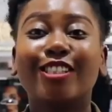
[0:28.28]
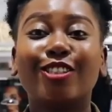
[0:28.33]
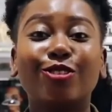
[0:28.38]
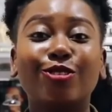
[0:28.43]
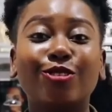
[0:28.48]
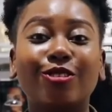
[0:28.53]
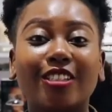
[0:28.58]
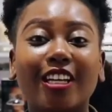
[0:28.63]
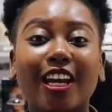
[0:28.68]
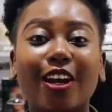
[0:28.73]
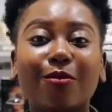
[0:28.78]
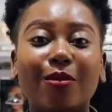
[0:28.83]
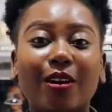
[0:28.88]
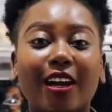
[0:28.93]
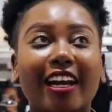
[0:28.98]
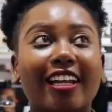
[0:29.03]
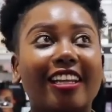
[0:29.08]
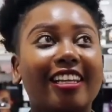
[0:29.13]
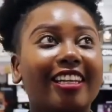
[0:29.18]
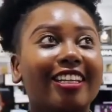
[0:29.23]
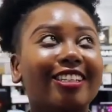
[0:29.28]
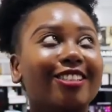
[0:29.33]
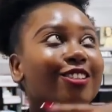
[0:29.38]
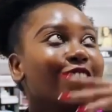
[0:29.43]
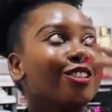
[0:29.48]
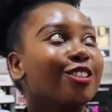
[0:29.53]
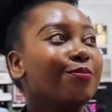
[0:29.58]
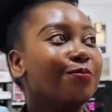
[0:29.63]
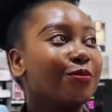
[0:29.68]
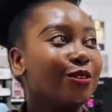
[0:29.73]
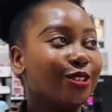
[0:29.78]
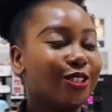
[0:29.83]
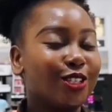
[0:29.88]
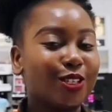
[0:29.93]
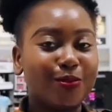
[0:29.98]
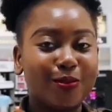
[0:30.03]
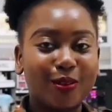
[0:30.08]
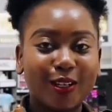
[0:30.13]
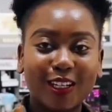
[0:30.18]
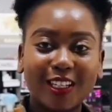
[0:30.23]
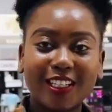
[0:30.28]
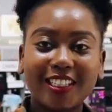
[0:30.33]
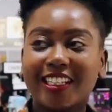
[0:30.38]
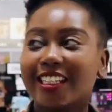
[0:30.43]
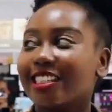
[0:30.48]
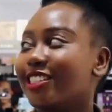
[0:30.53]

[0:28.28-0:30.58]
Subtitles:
So today we're at Lintons Beauty World.